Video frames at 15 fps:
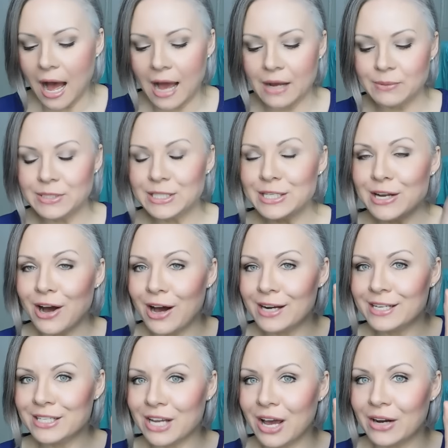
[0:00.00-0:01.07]
I was not
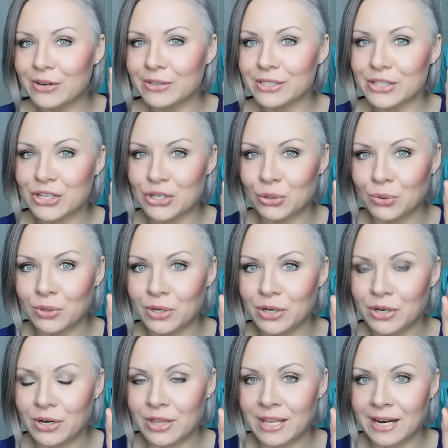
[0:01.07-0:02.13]
entirely
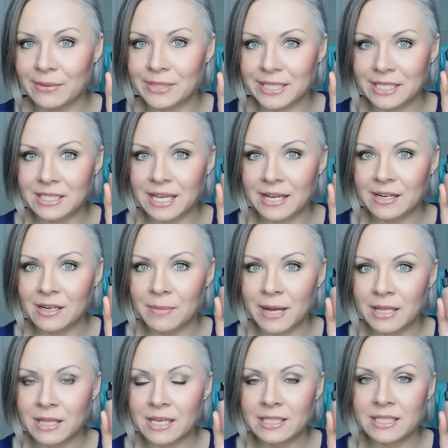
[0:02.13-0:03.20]
sure that I was excited
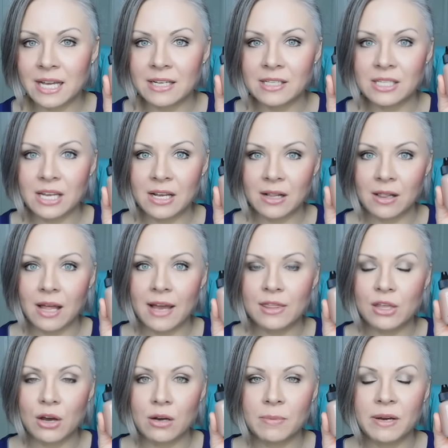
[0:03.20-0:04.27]
about this until I
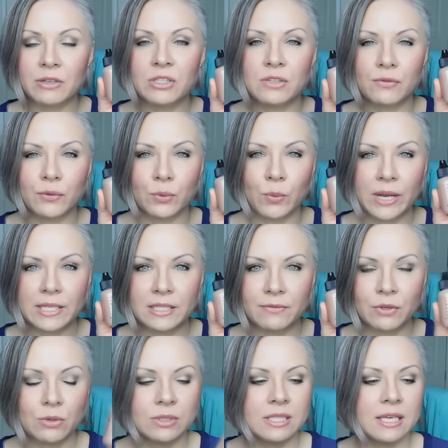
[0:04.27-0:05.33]
thought about different ways
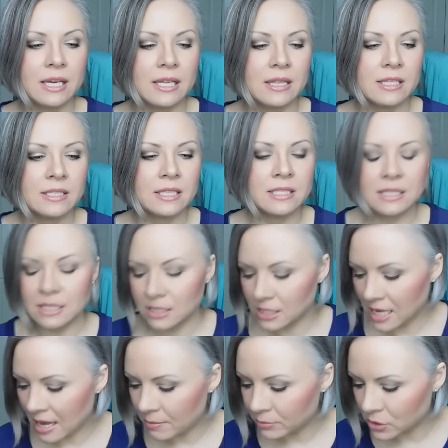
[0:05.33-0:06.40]
of using it. This is the
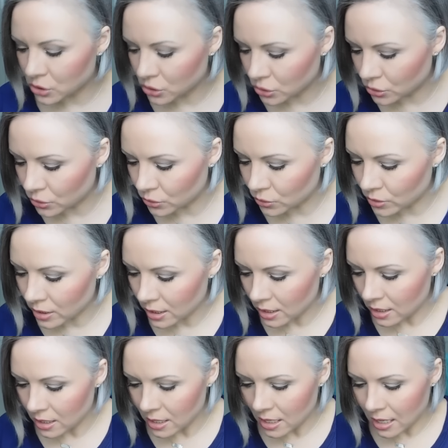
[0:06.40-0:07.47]
Temptu
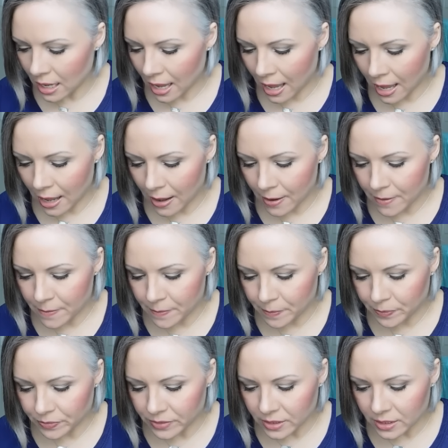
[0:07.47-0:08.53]

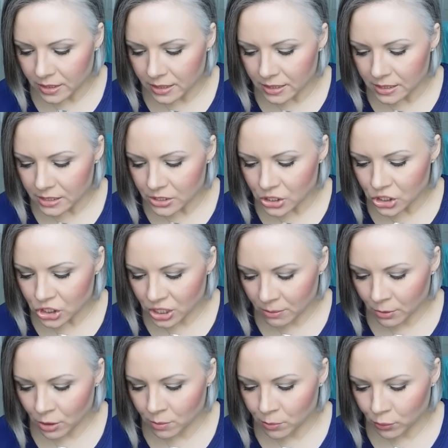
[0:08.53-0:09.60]
um,
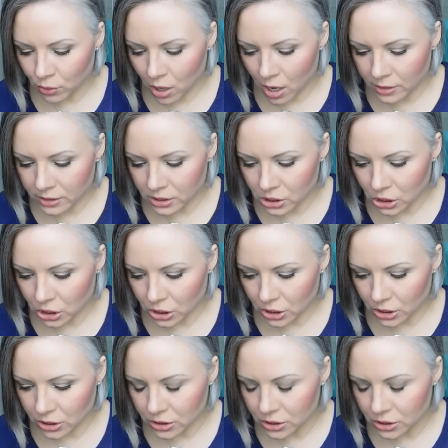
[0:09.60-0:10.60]
shimmer bronzer.